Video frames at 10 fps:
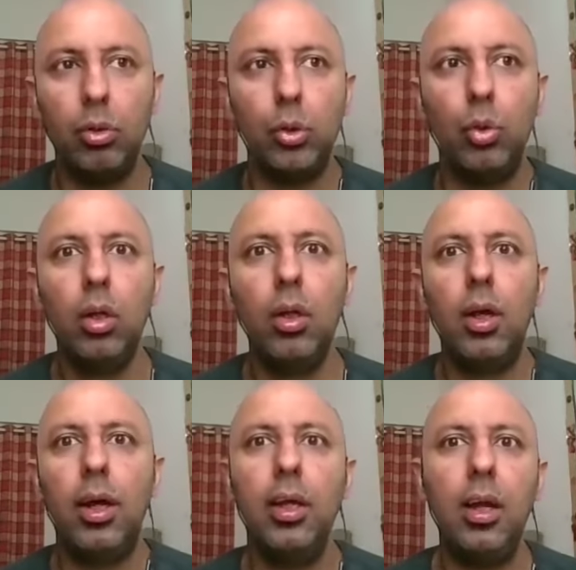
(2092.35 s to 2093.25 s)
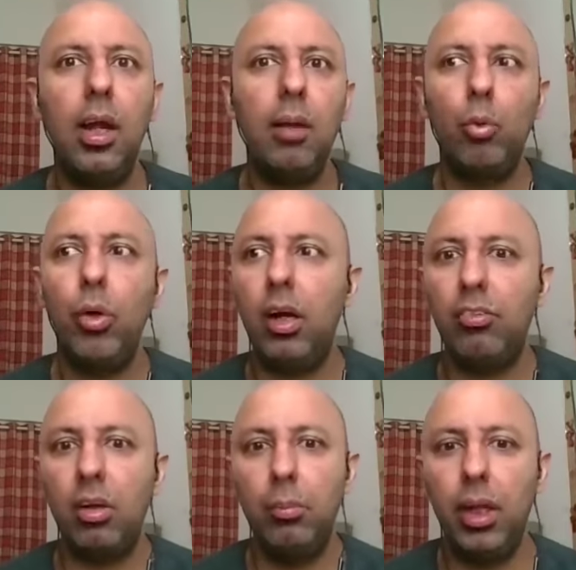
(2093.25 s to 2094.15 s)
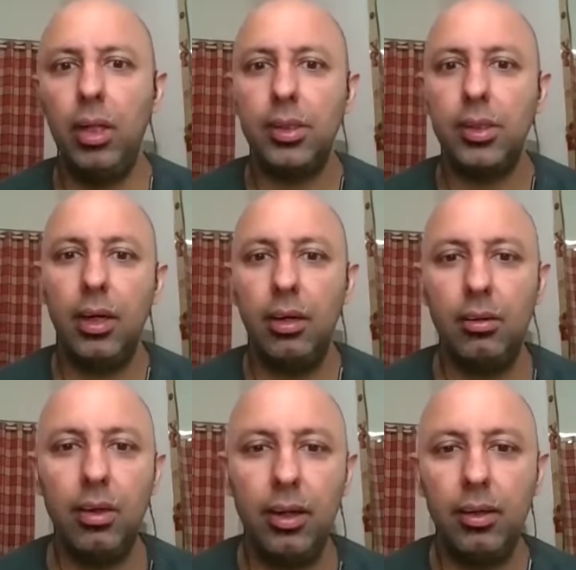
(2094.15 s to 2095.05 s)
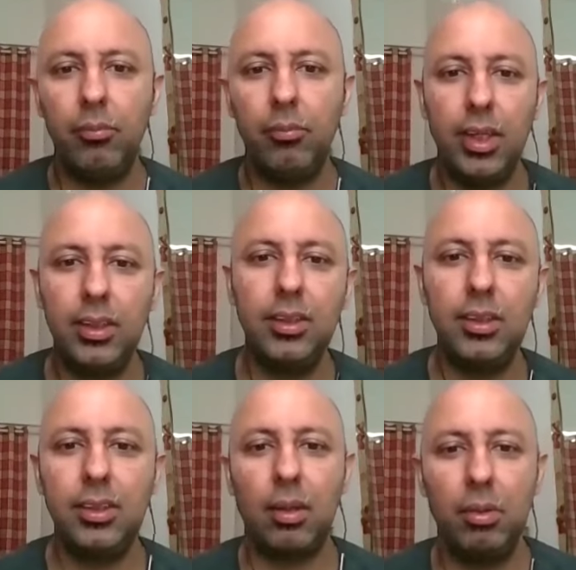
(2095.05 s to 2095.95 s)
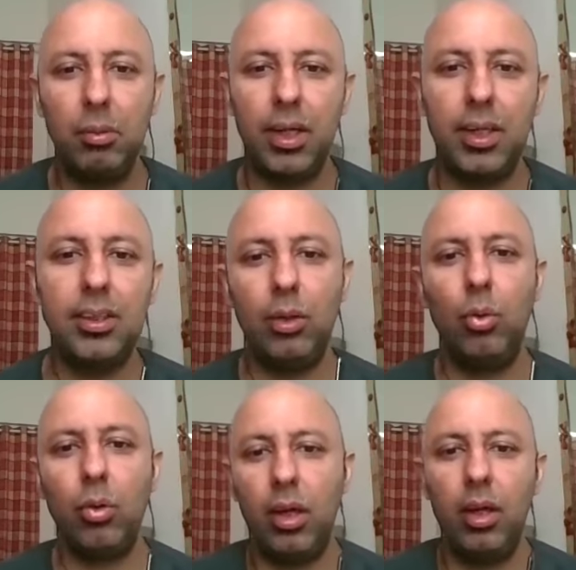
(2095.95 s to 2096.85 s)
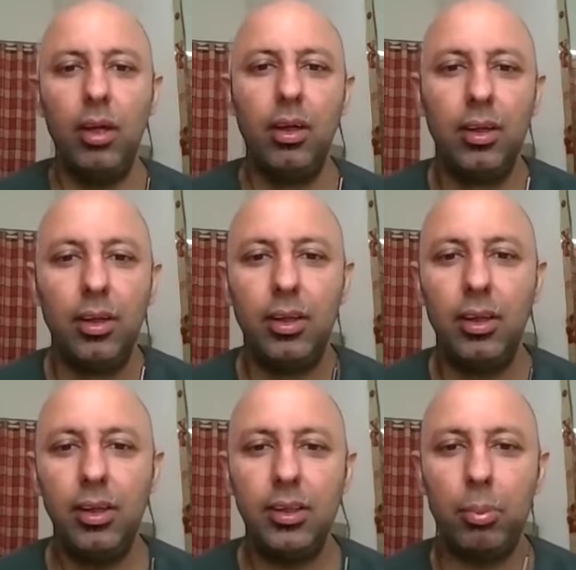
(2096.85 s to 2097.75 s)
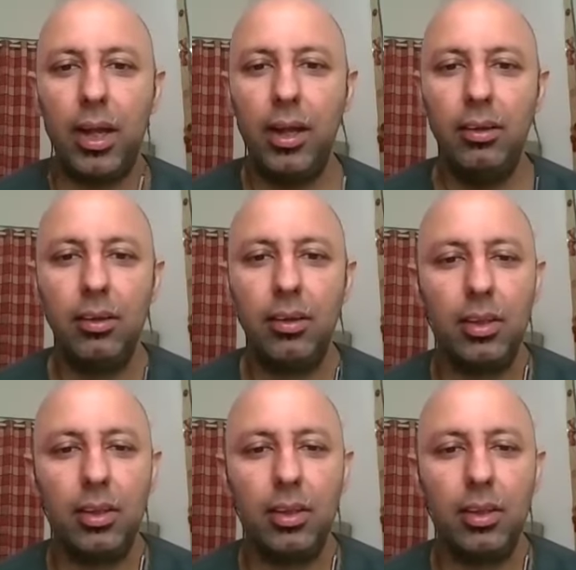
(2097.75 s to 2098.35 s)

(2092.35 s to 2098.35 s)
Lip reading: So here I am going after males, and the agency is coming back and saying, okay, here's a plan.